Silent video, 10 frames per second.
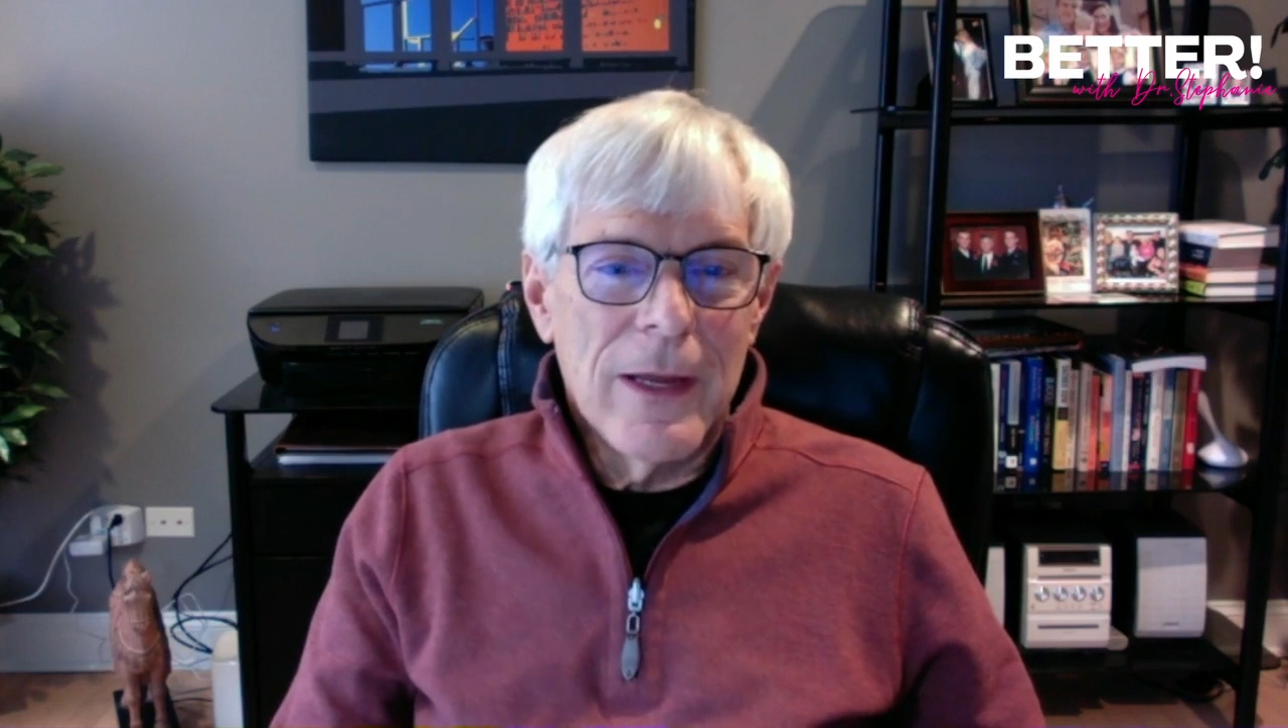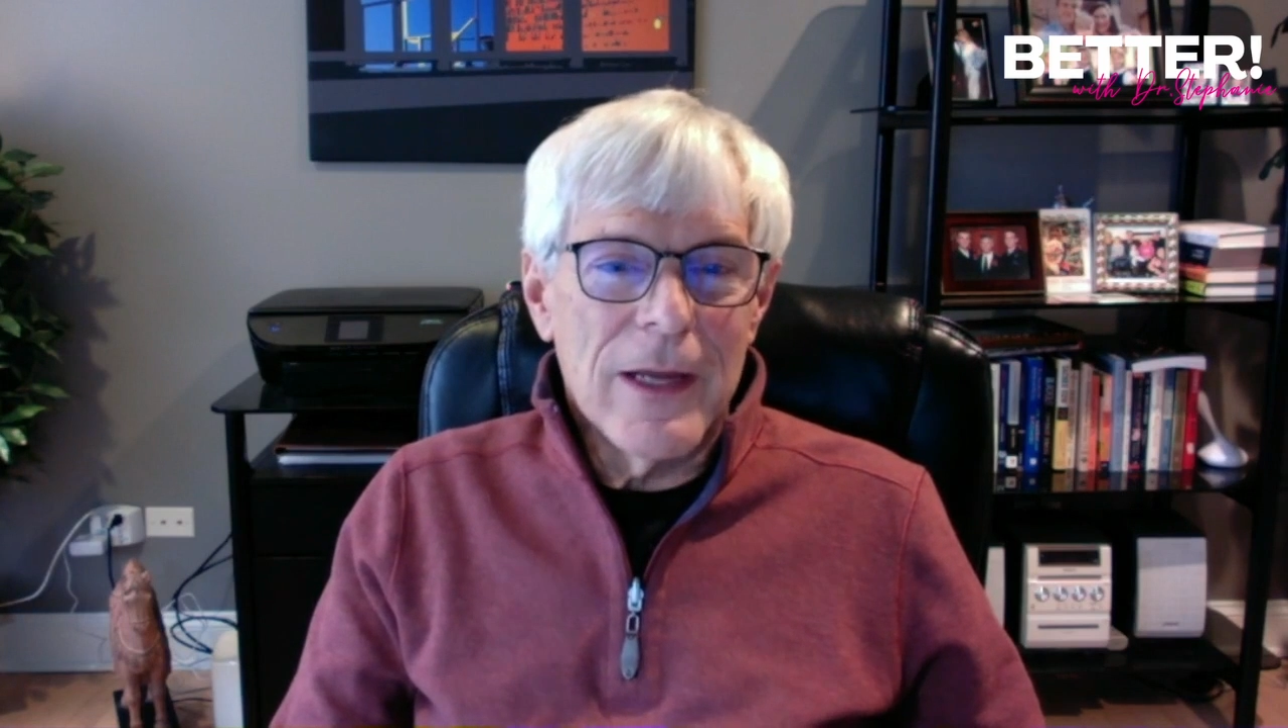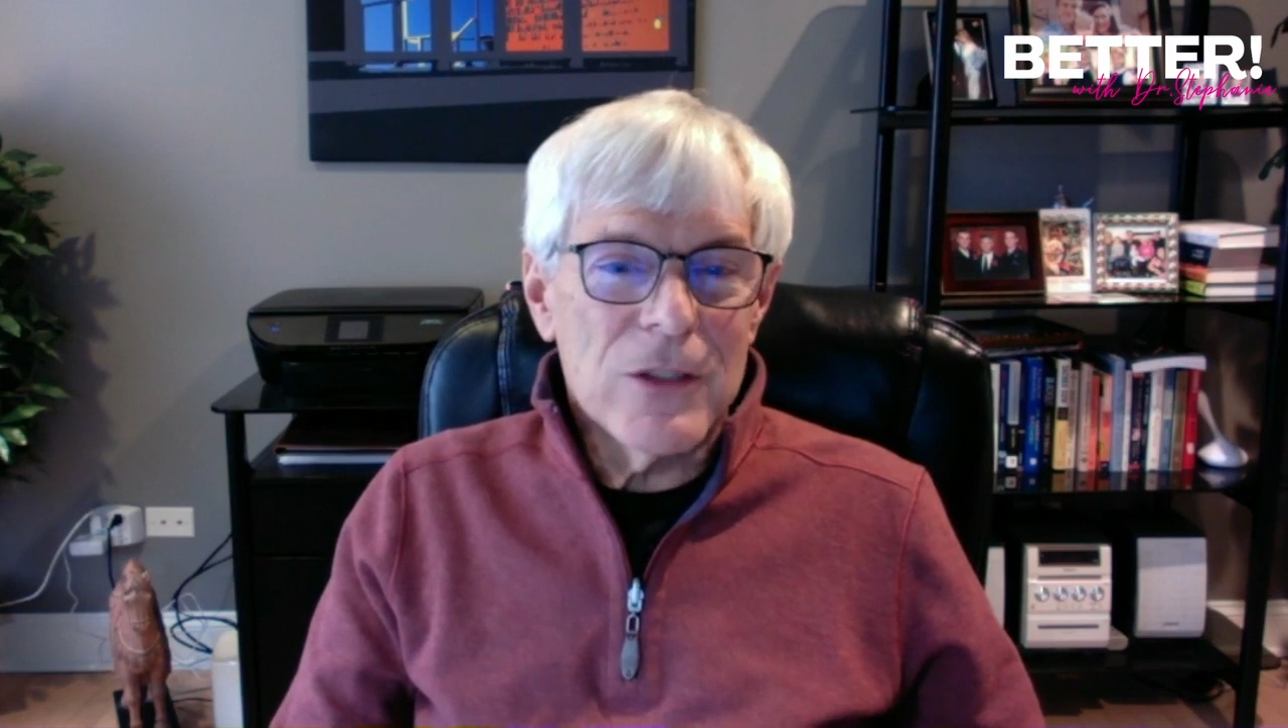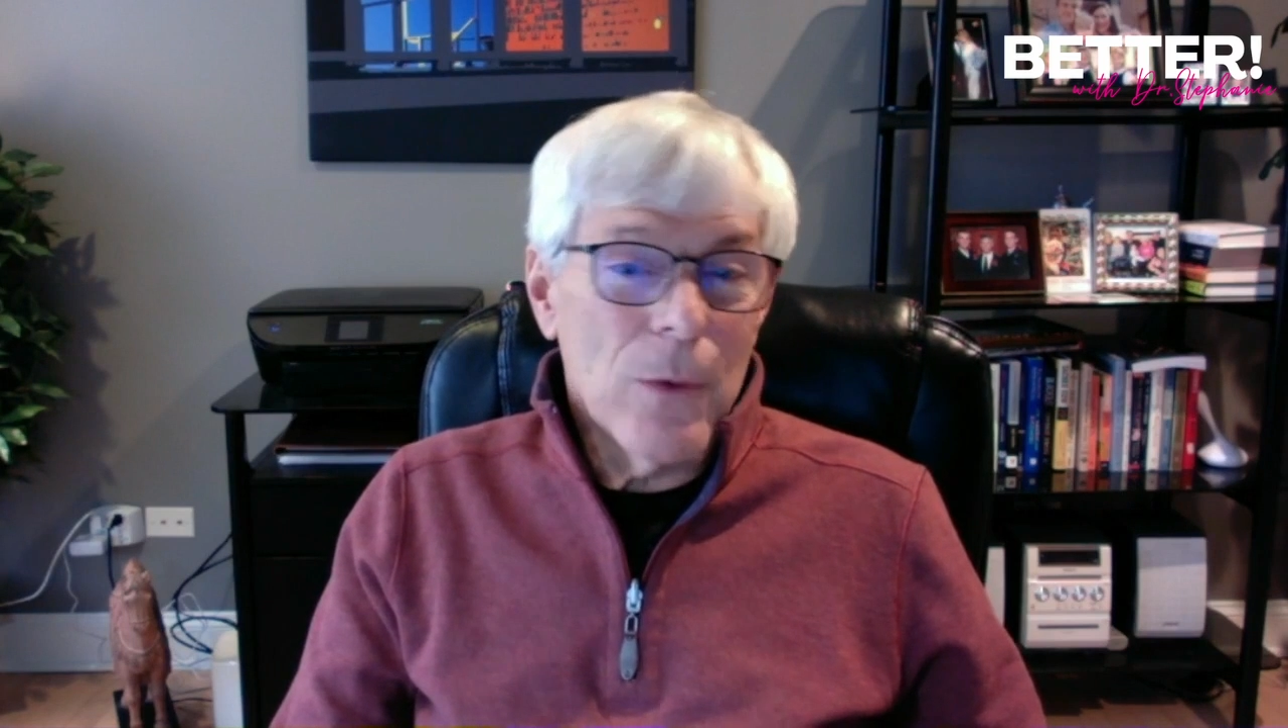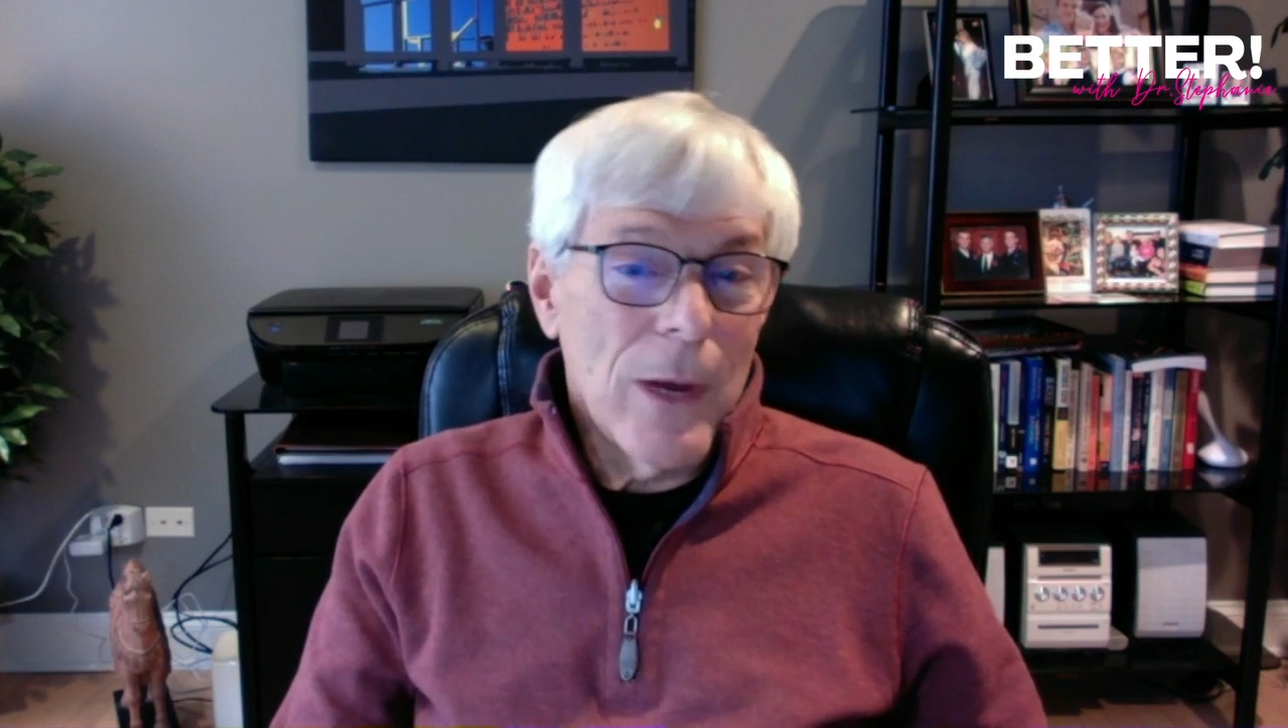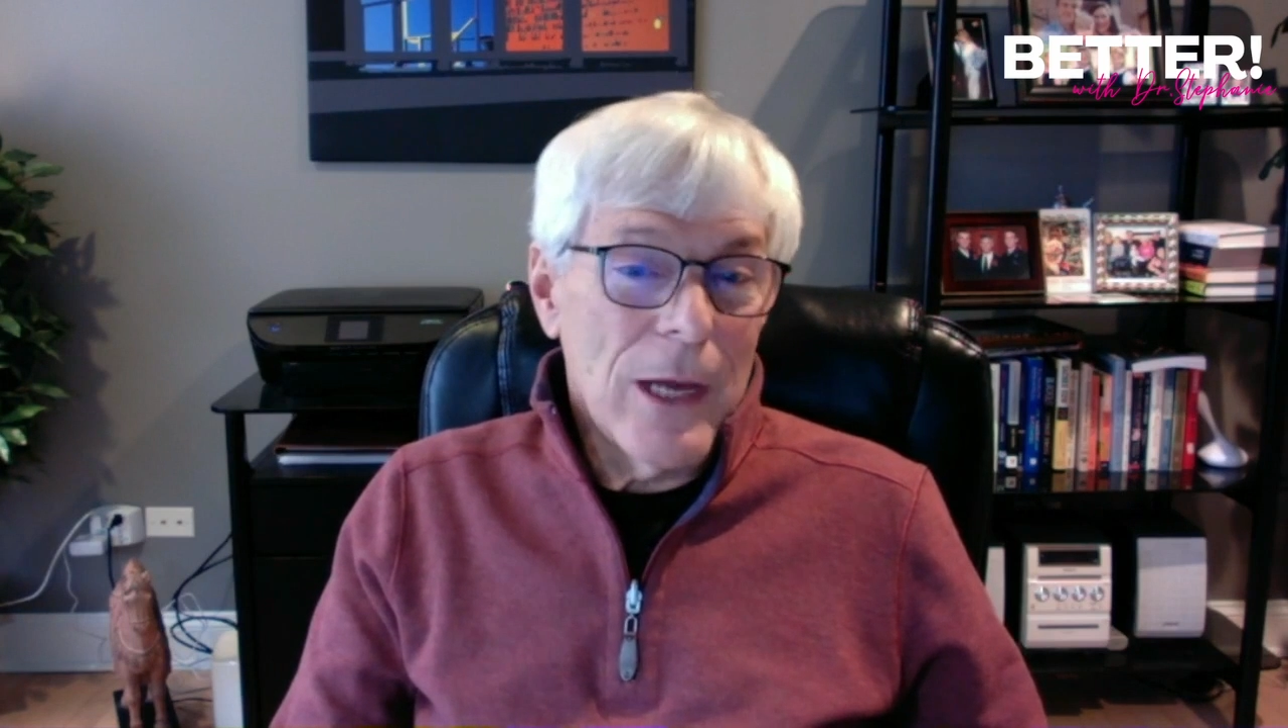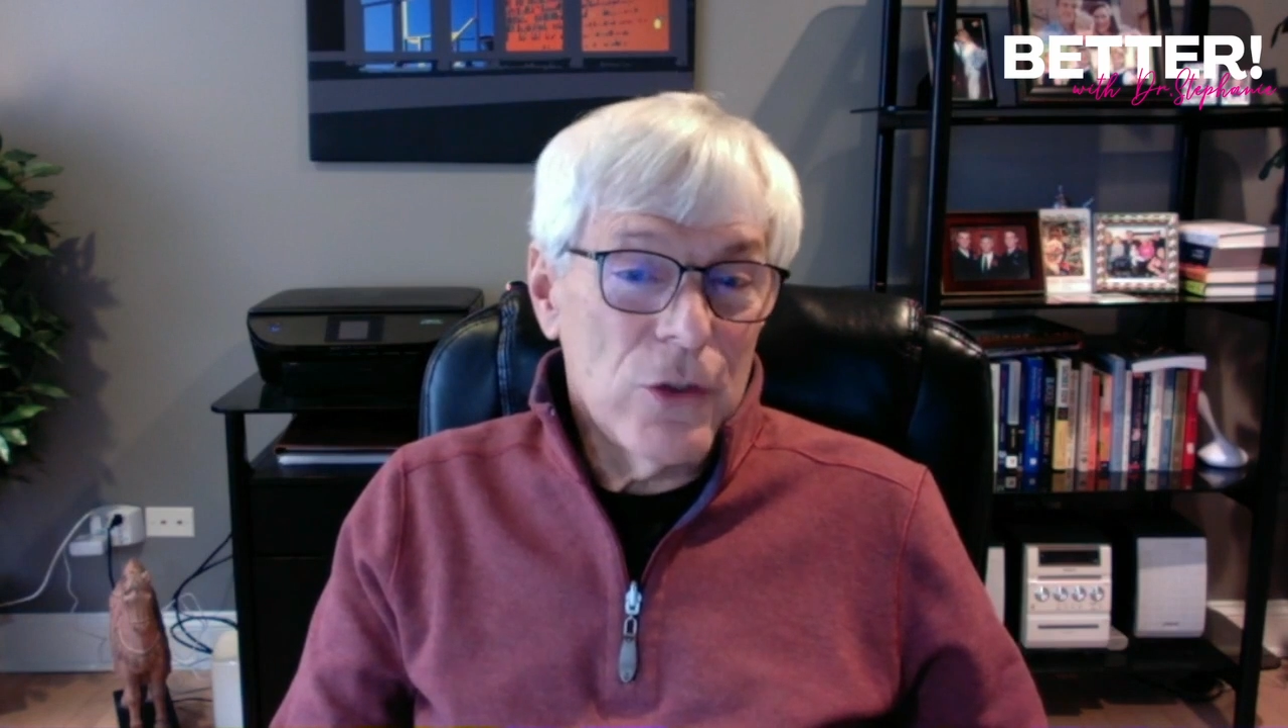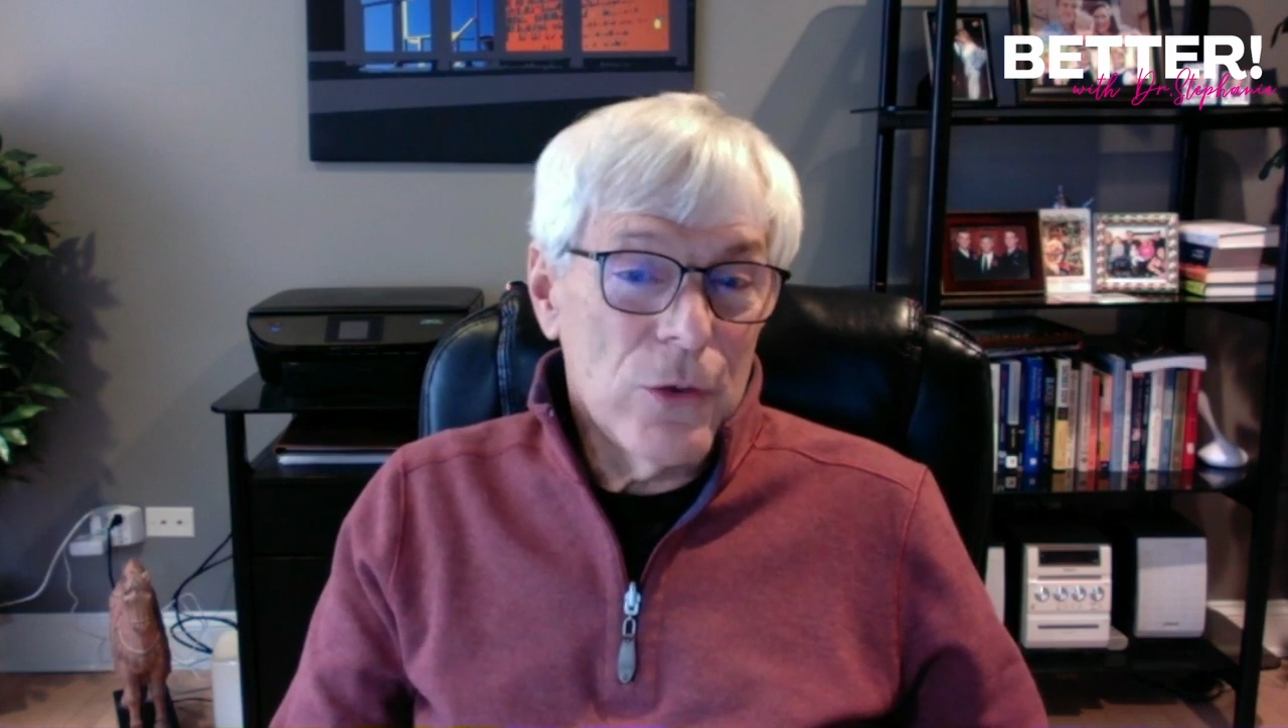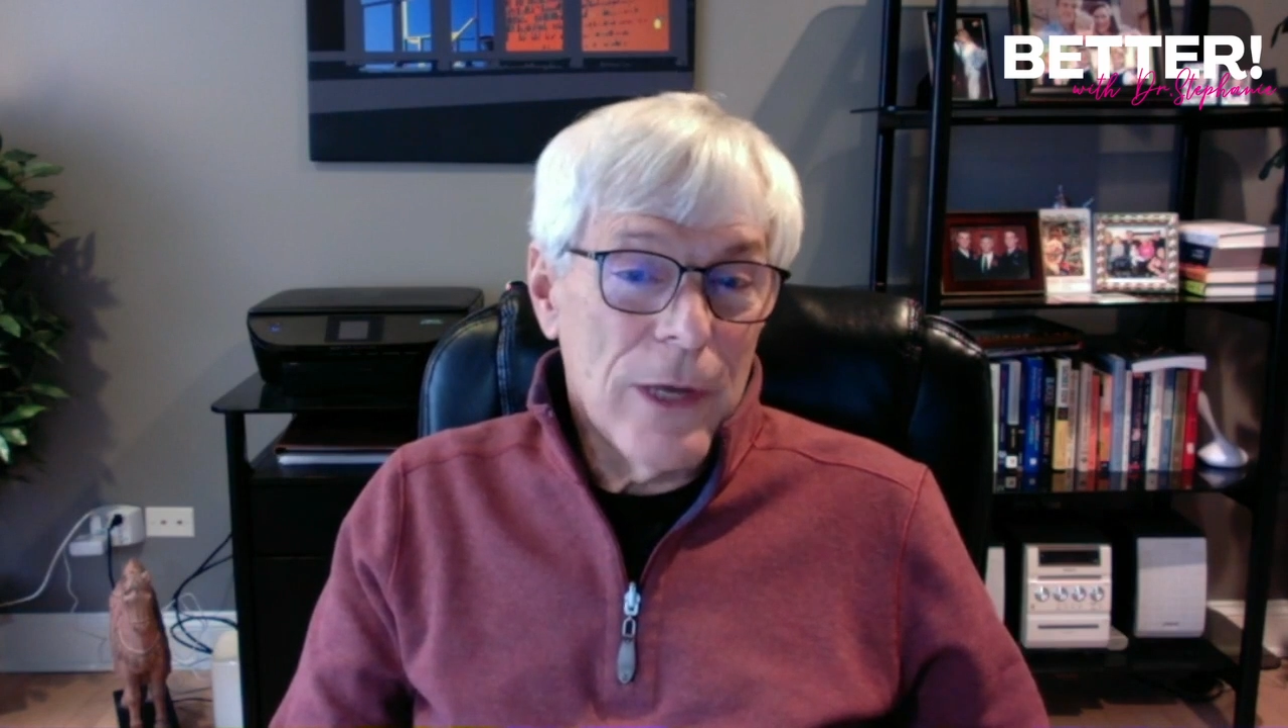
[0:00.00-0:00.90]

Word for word: Right. And so as